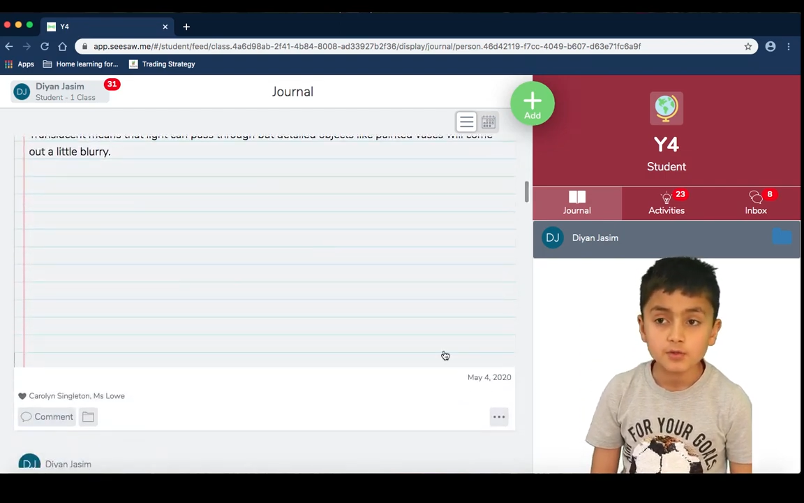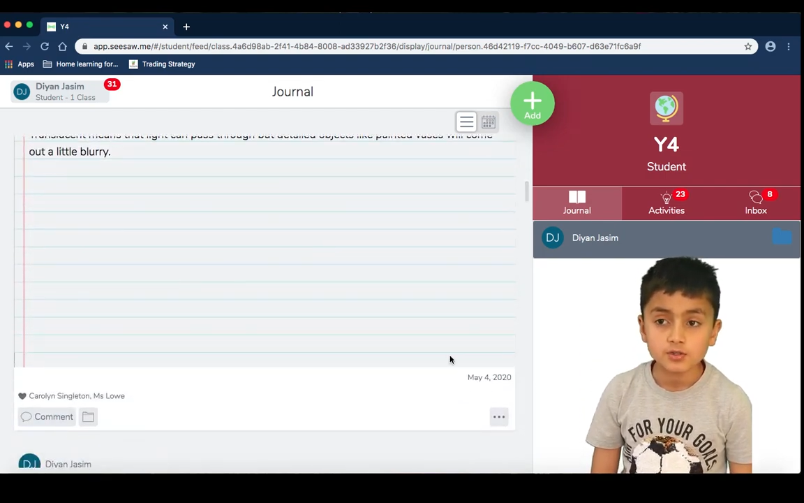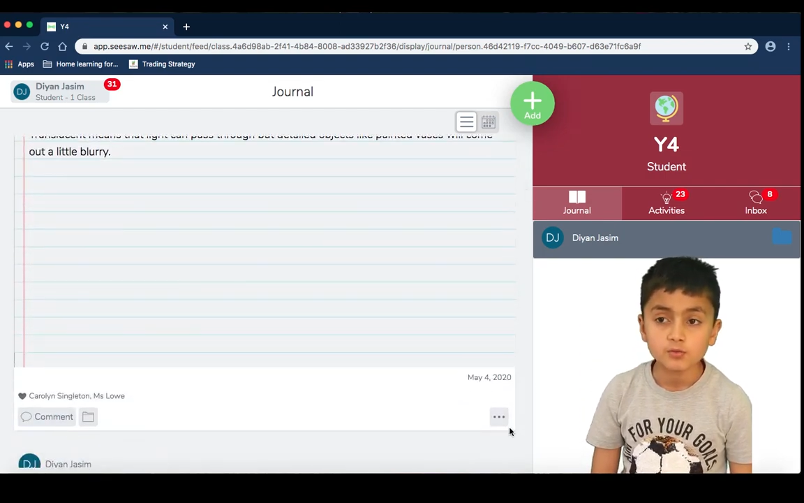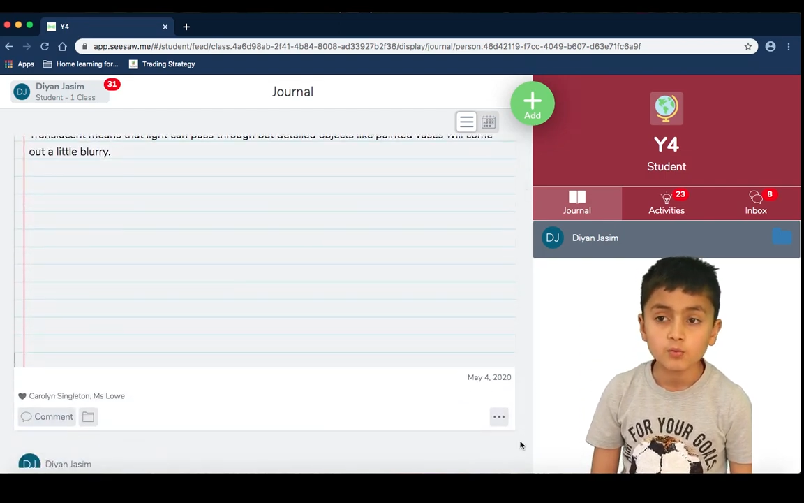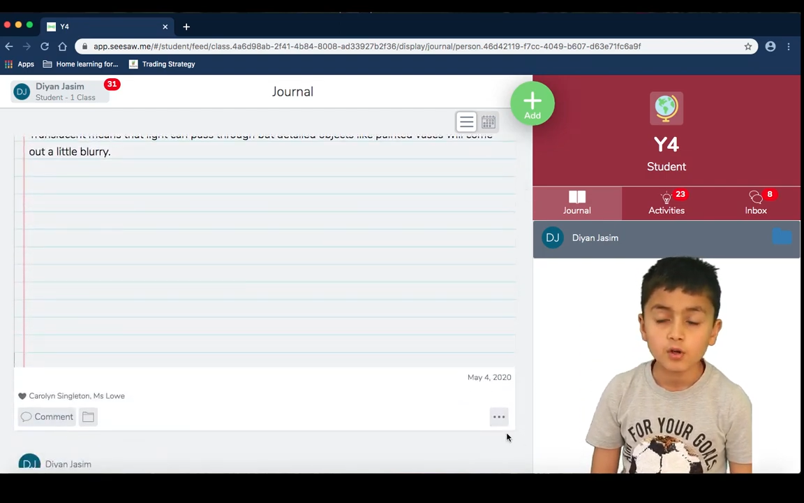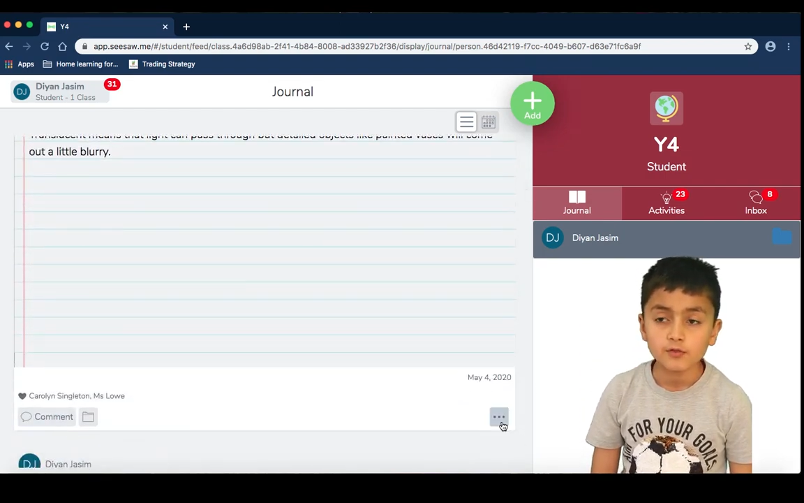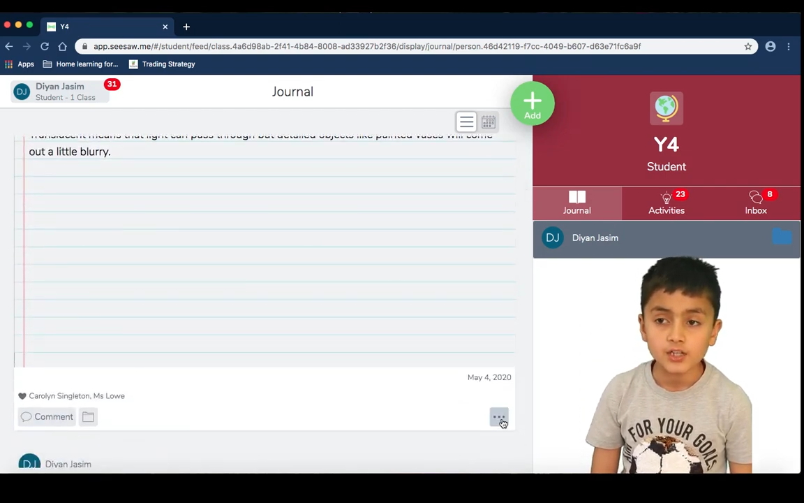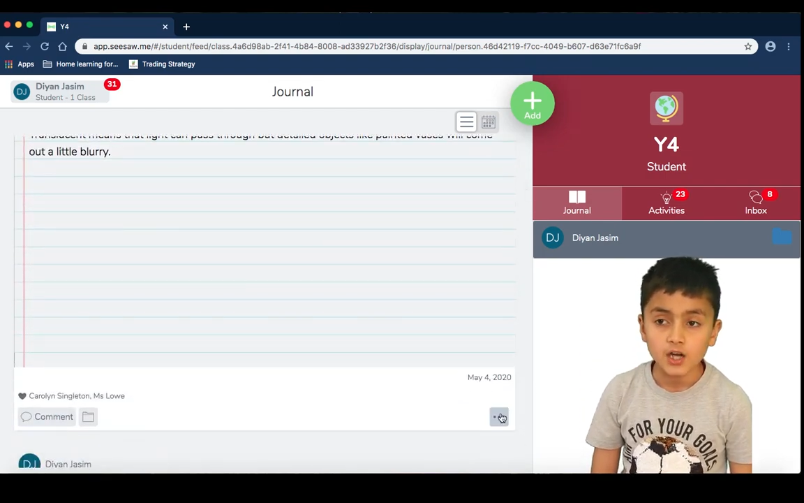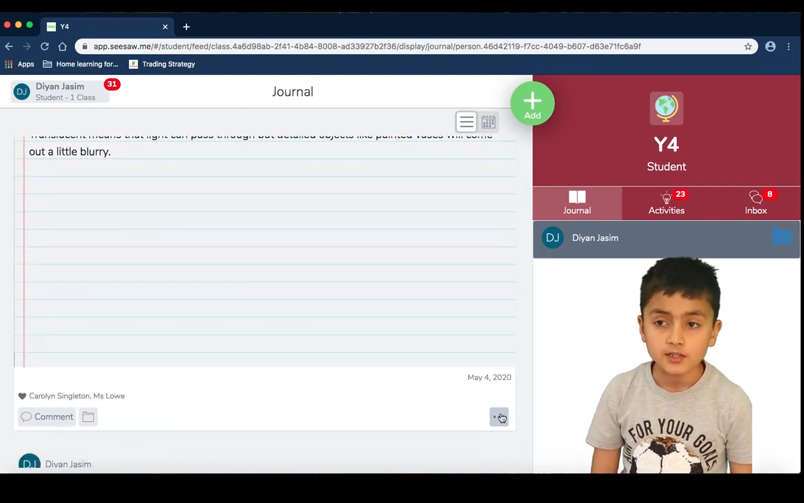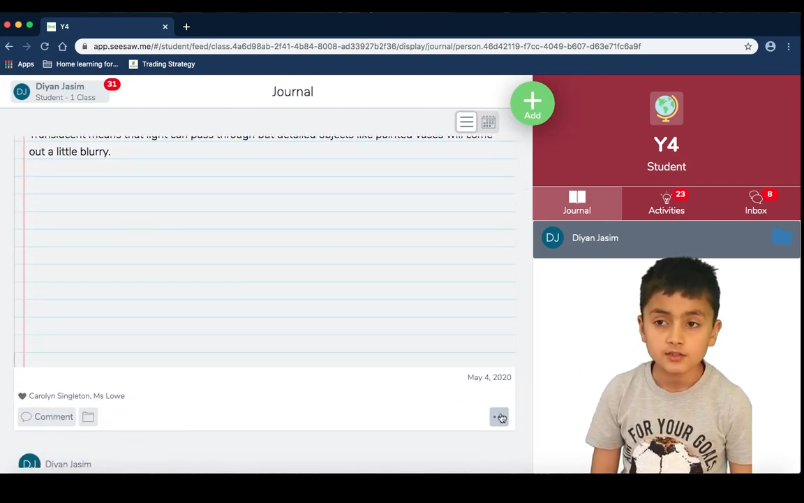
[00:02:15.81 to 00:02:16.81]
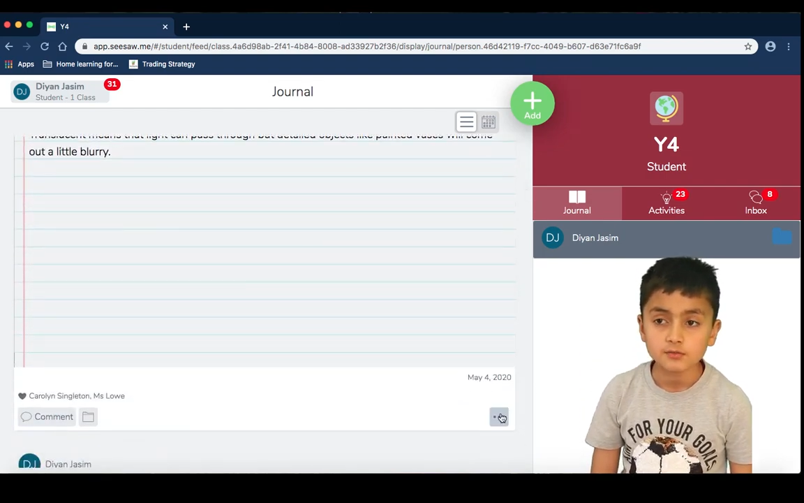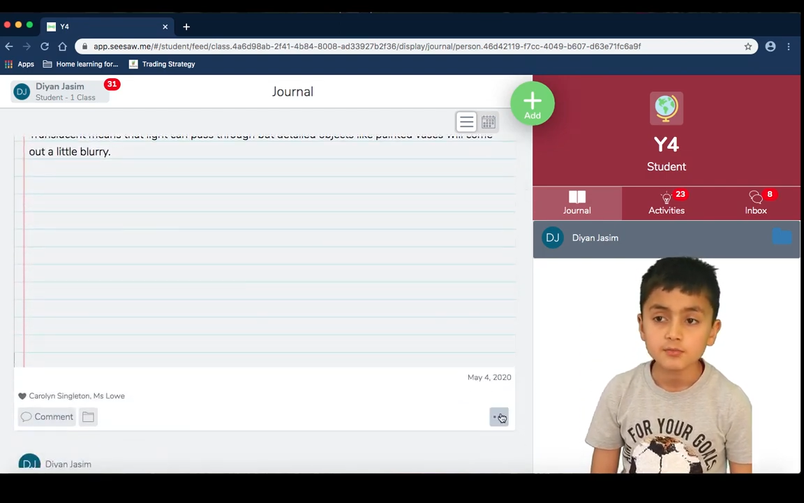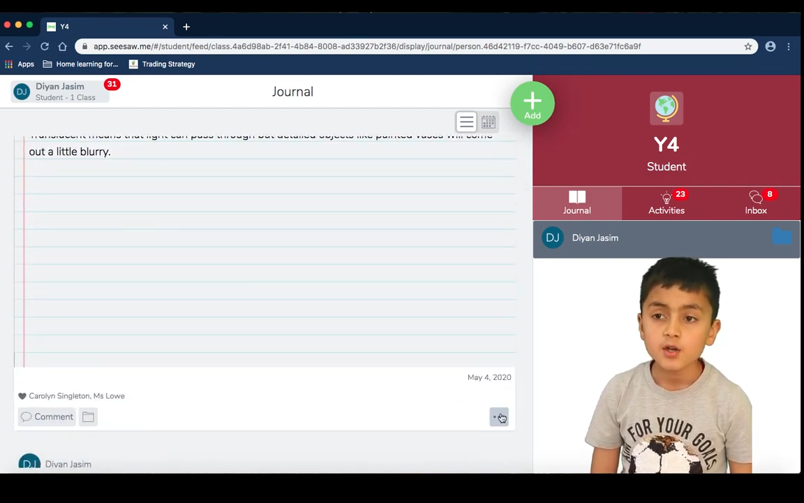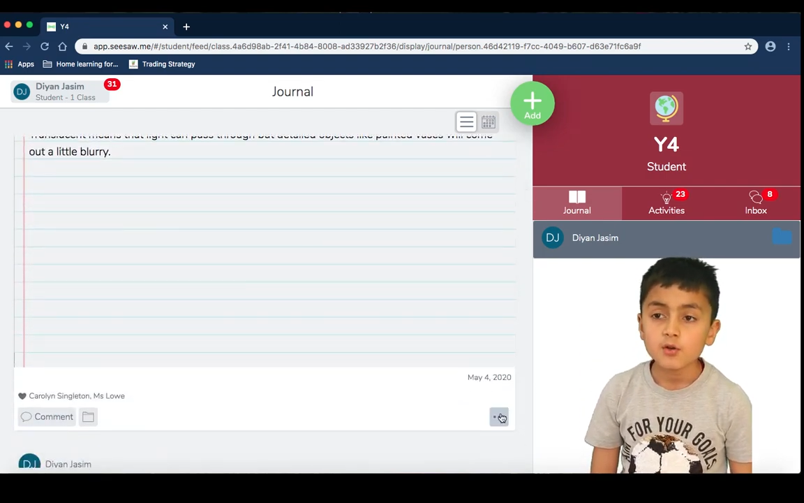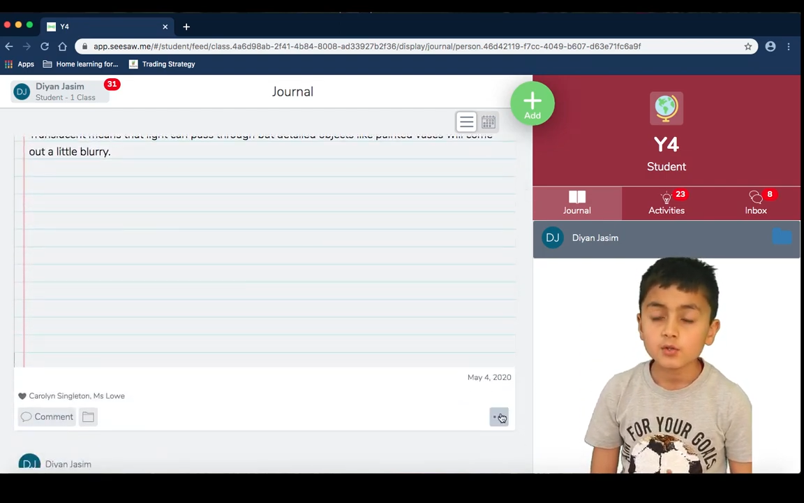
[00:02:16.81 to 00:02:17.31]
button of the item,